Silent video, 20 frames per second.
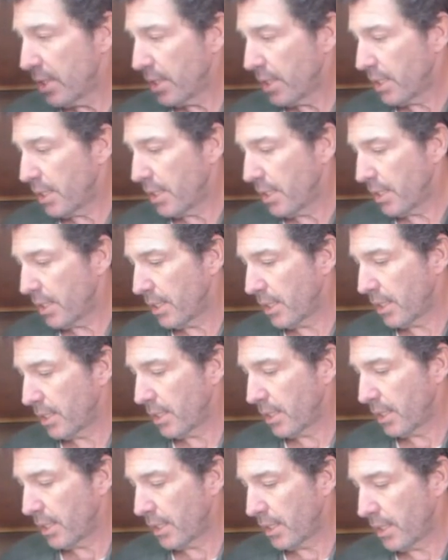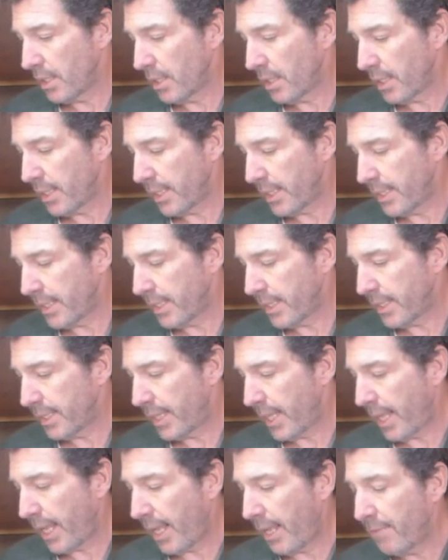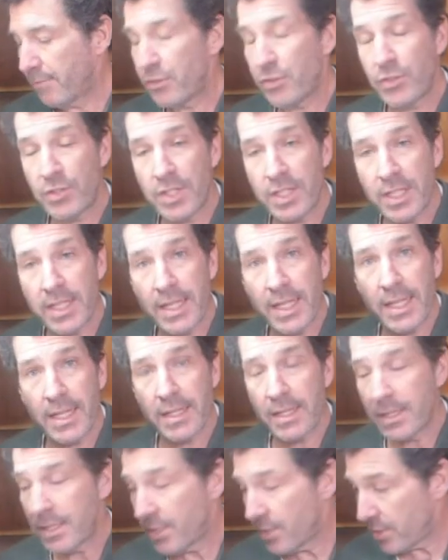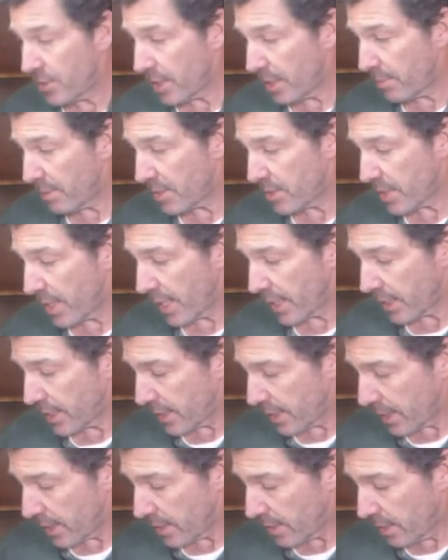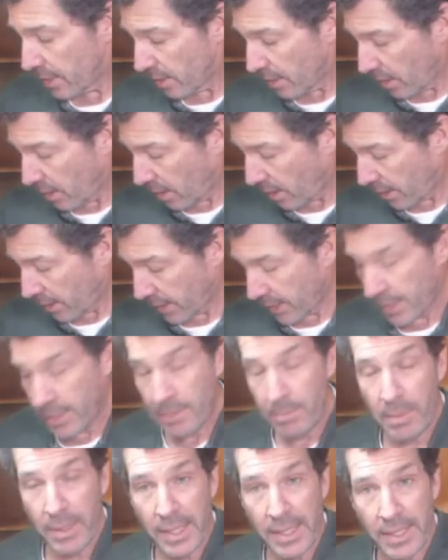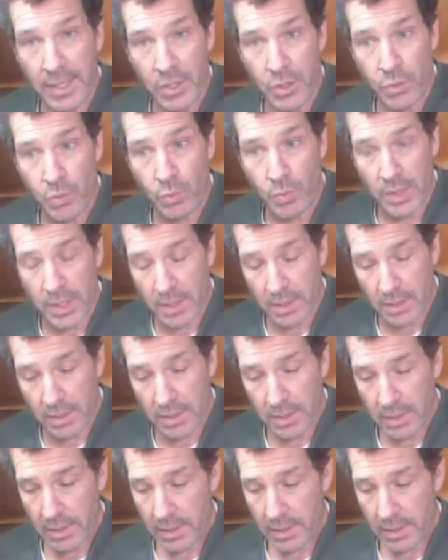Uh, I have seen it, the same exact thing, on eBay as well.